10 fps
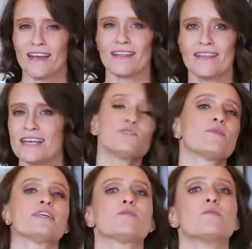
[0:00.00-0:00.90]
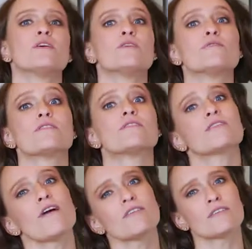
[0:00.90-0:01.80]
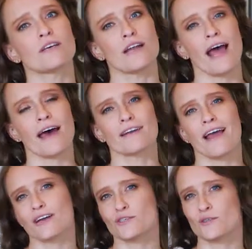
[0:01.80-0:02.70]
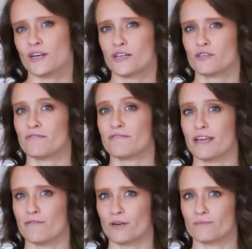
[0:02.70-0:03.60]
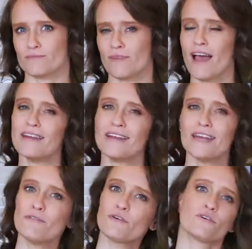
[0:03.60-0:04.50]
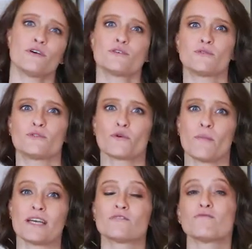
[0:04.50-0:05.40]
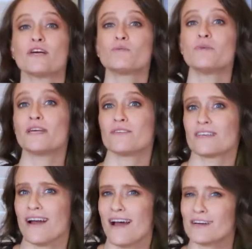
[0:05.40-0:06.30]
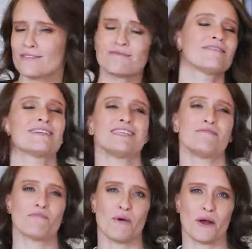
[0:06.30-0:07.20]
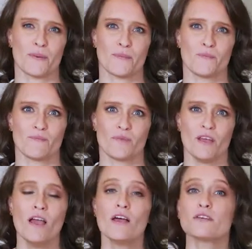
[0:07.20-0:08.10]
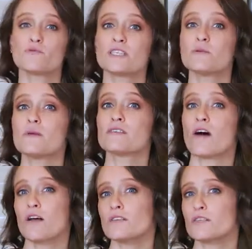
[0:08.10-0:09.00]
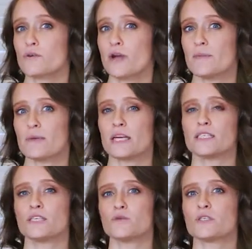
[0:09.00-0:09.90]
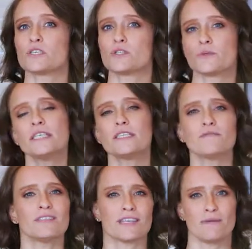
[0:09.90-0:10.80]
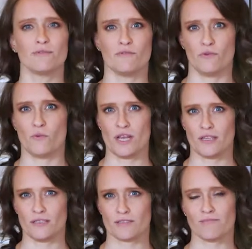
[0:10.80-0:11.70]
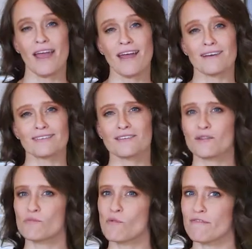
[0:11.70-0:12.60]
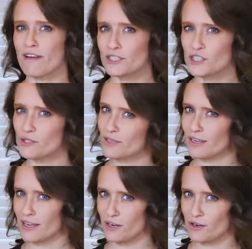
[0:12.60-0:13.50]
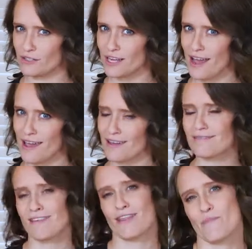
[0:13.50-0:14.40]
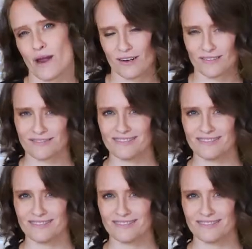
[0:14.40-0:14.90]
this recipe uses salsa to add an extra touch of flavor. And if your grocery store makes fresh pico de gallo, that's even better. This recipe is also great because it uses 3 different types of greens. And the more veggies you can get in your day, the better.